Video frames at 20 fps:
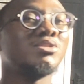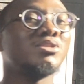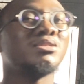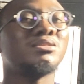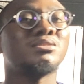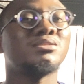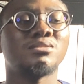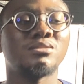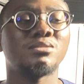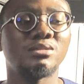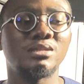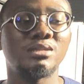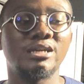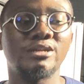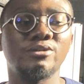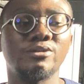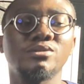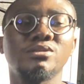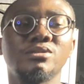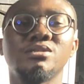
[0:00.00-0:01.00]
width,
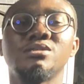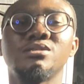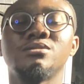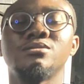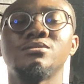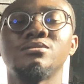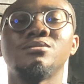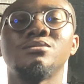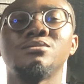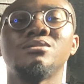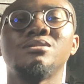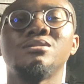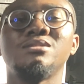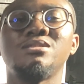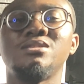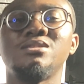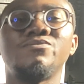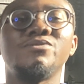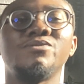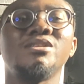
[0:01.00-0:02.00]
they're just
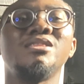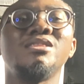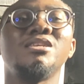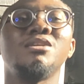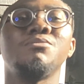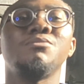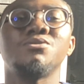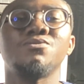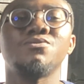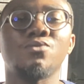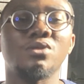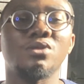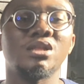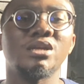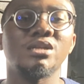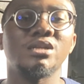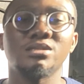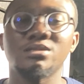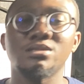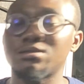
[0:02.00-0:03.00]
different names for
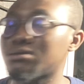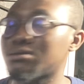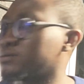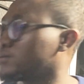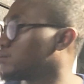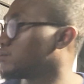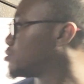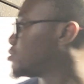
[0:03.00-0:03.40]
length.